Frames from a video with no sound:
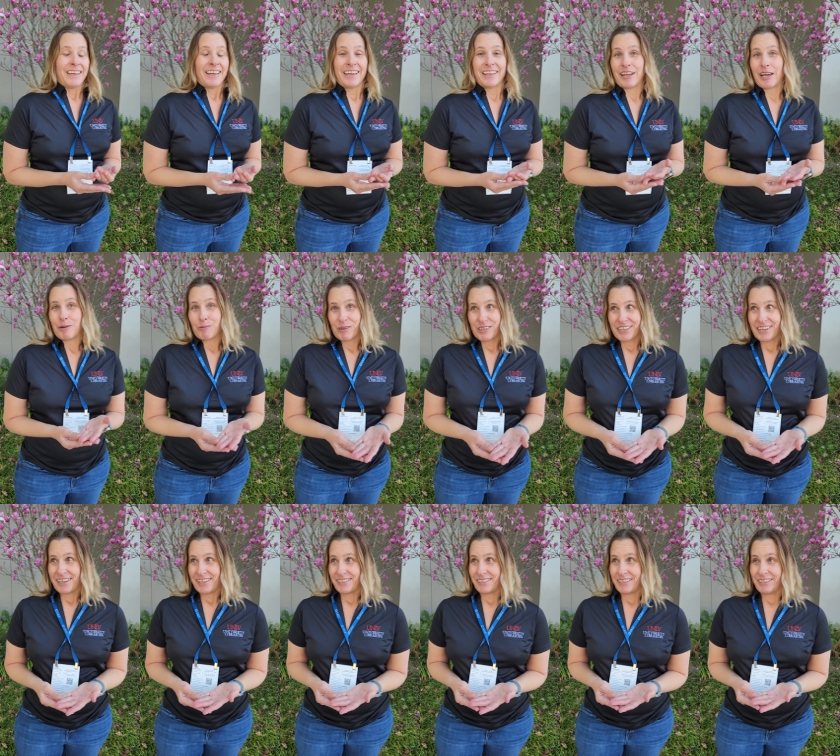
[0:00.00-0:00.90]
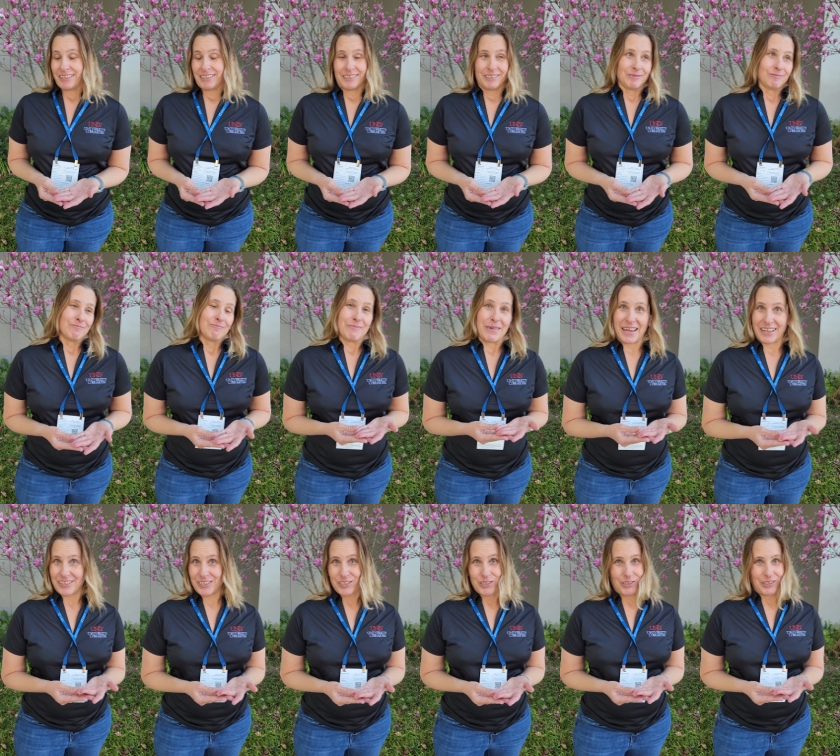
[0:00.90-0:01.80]
and I work as a
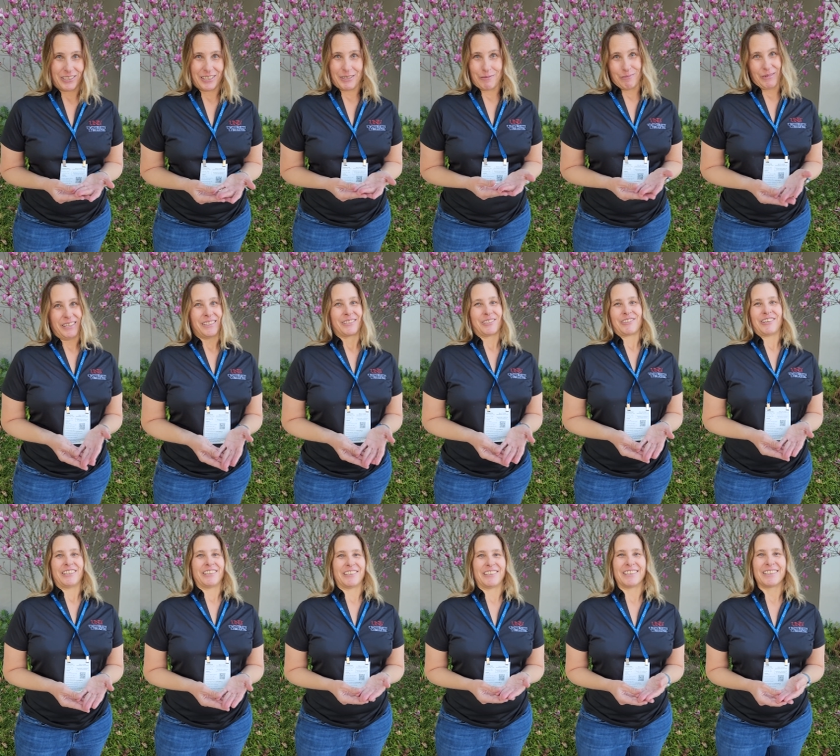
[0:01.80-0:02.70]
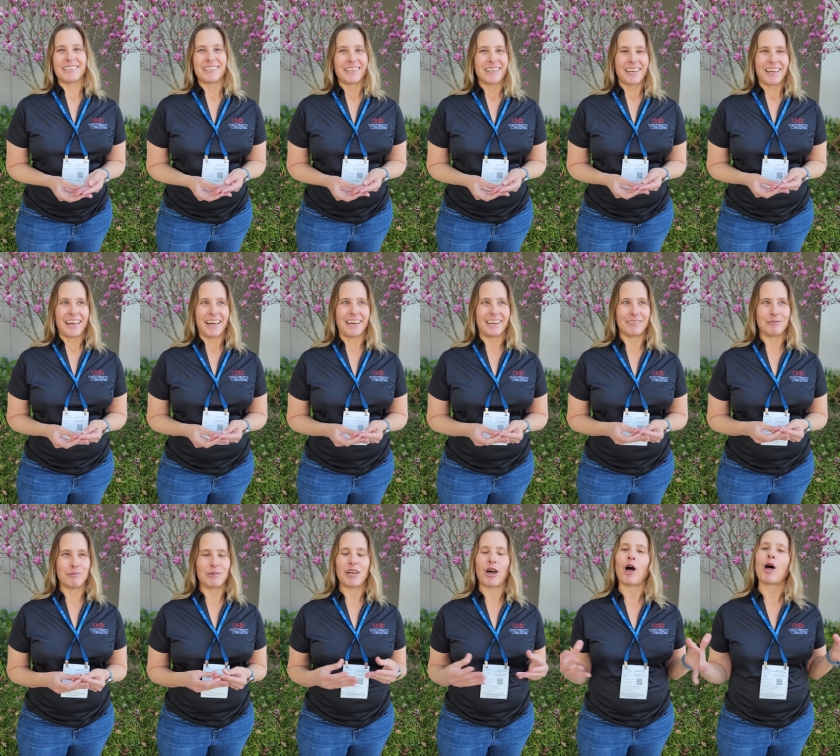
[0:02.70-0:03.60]
manager and administrator
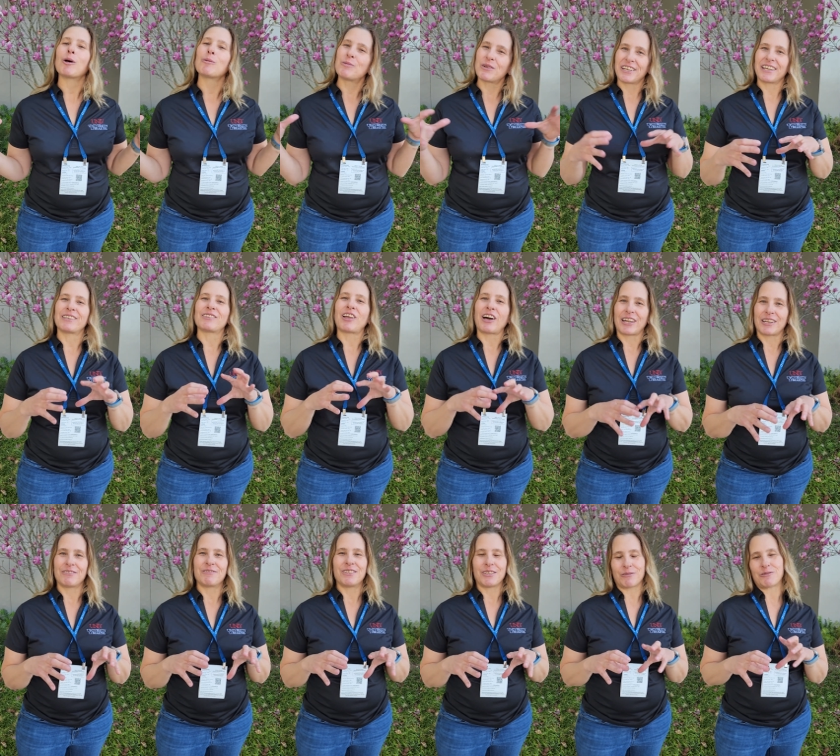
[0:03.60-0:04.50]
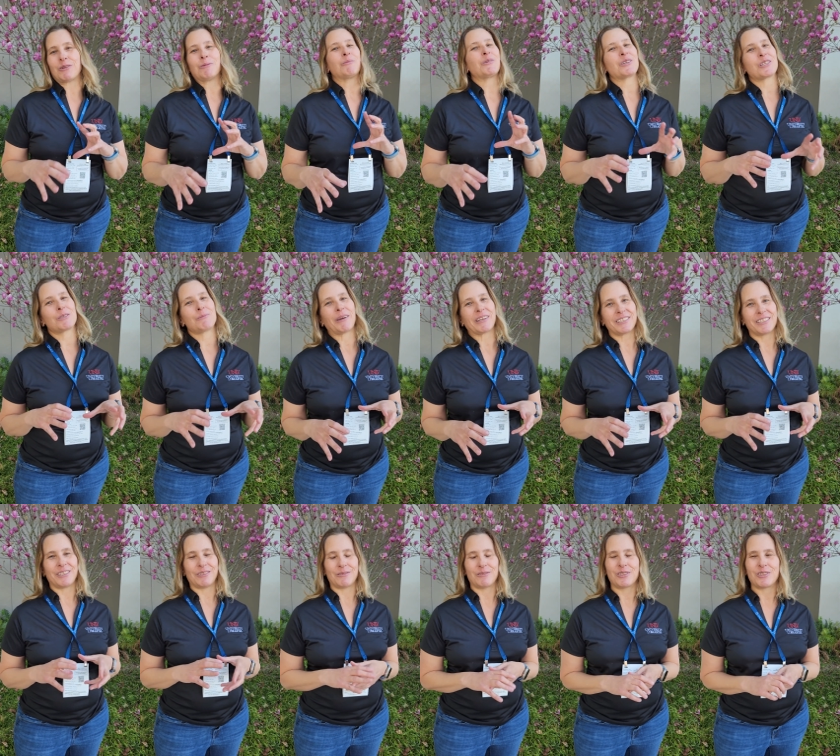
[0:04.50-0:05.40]
and we all bring a lot of different
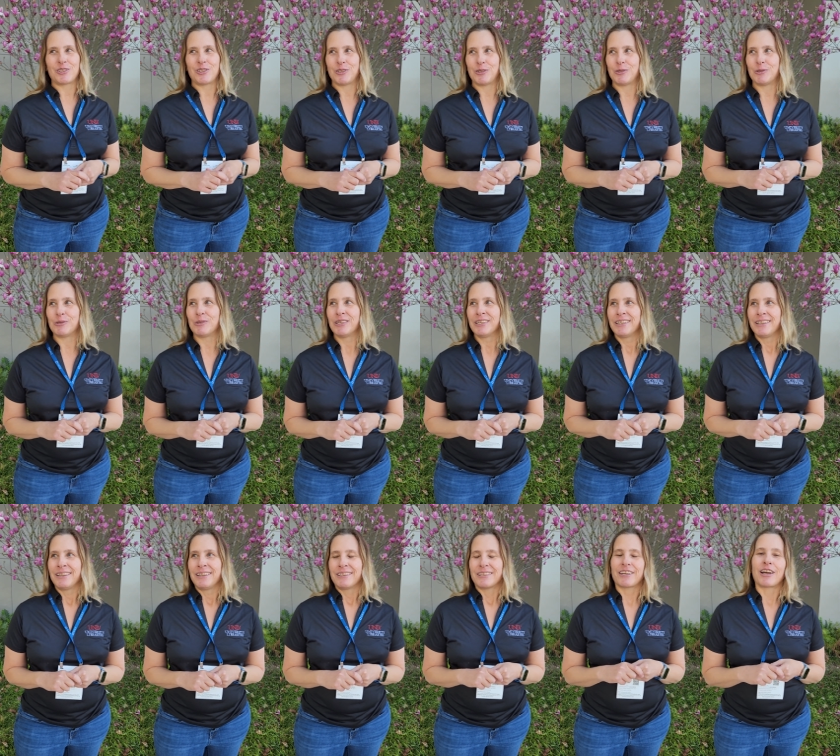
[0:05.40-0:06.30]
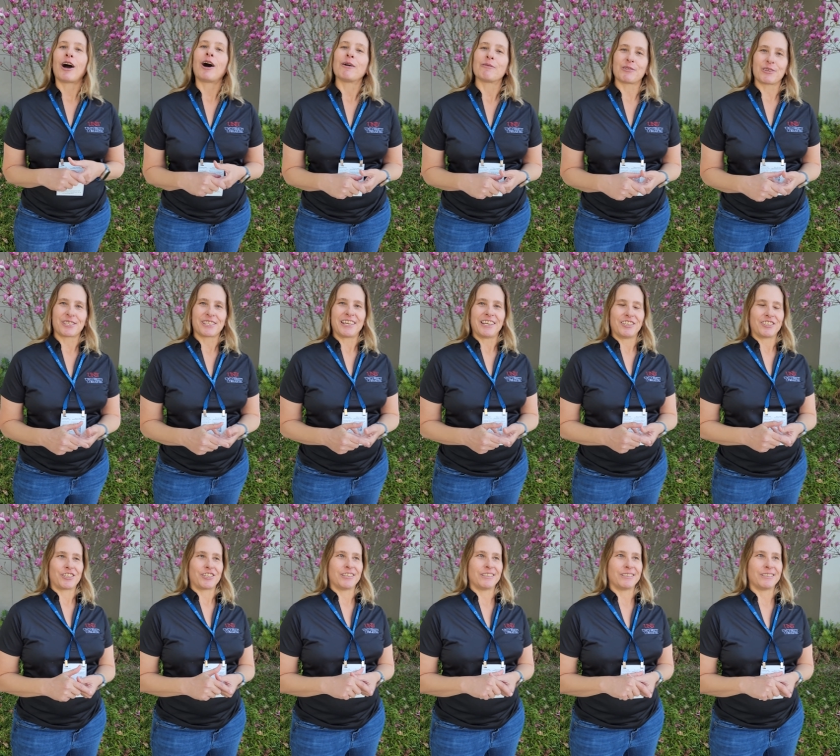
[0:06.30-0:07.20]
perspectives to the
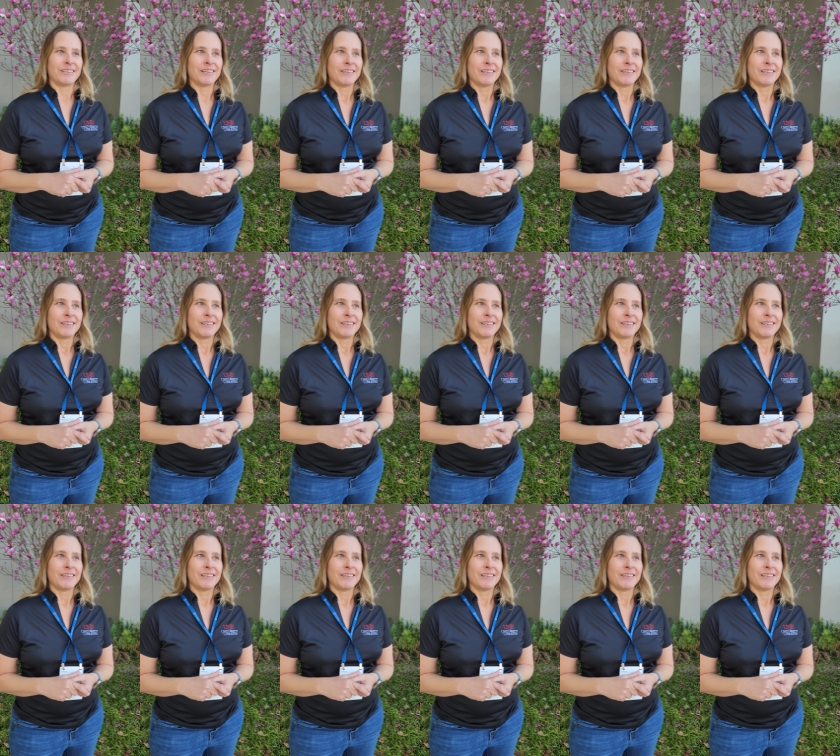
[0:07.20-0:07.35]
conversation.